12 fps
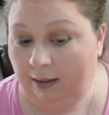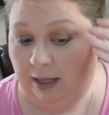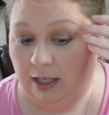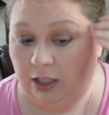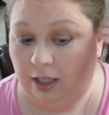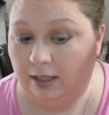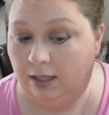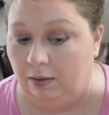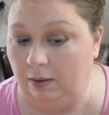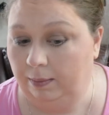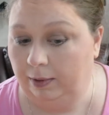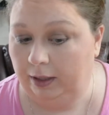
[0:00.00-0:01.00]
Eyeshadow's
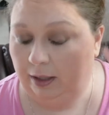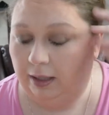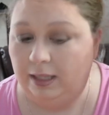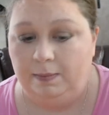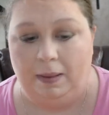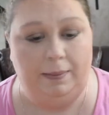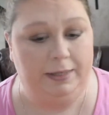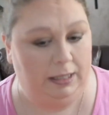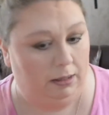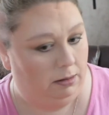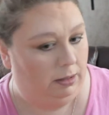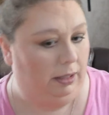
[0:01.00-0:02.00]
holding up pretty good. These baby
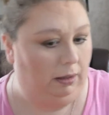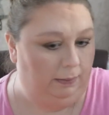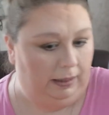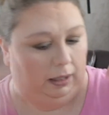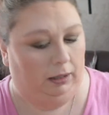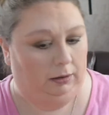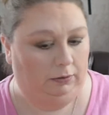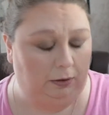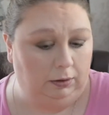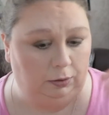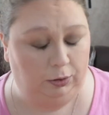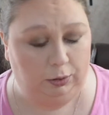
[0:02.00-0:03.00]
hairs are getting on my nerves.